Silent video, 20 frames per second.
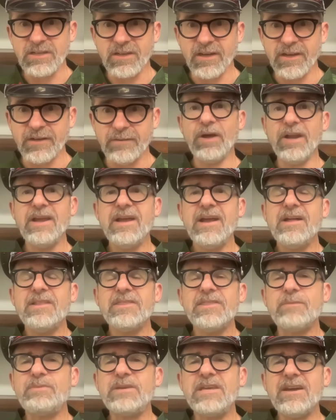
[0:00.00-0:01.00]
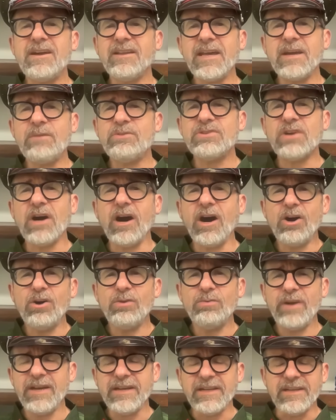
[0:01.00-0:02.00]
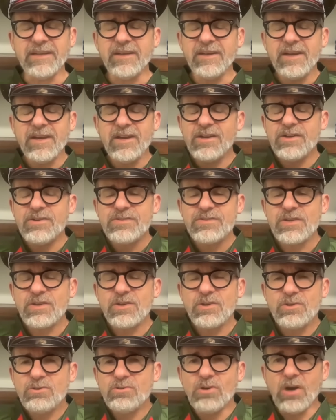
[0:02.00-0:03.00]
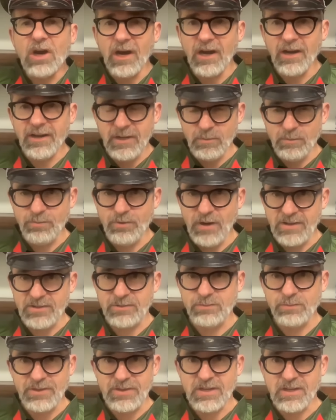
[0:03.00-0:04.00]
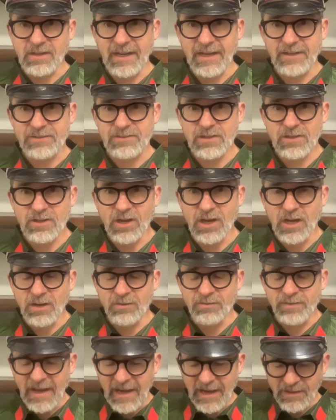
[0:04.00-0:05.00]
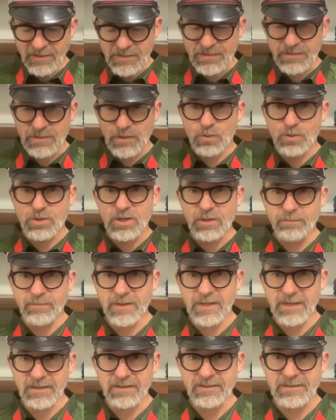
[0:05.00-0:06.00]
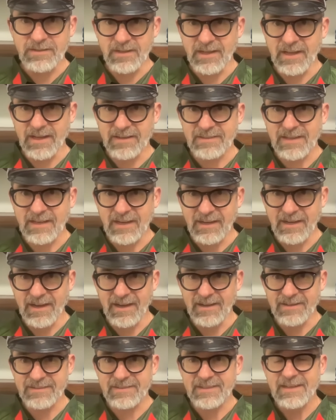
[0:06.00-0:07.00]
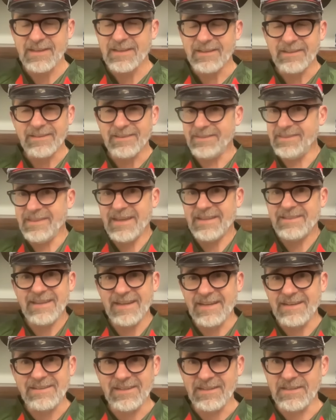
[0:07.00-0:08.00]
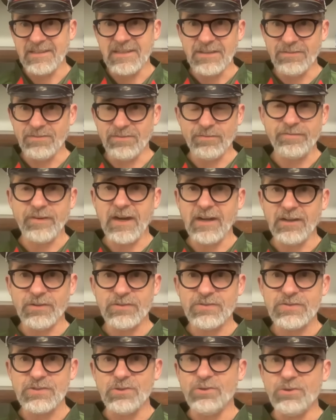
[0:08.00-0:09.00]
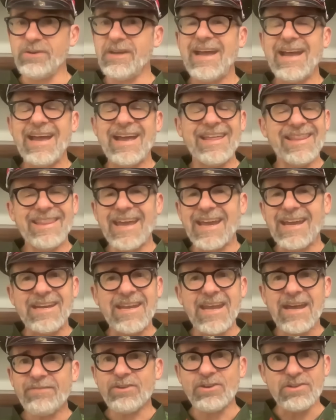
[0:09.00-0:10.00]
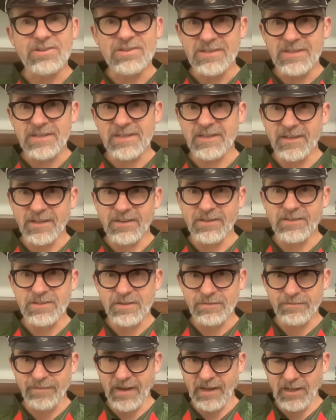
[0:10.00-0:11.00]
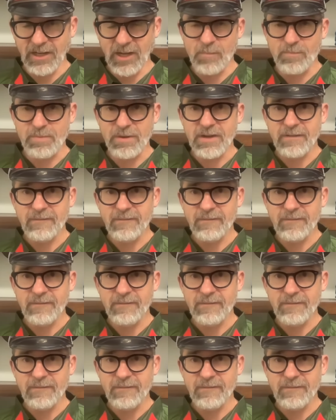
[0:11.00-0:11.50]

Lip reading: gun. But the PLA was already so unimpressed with the Kalashnikov and so committed to the SKS that they didn't even follow suit. They never did develop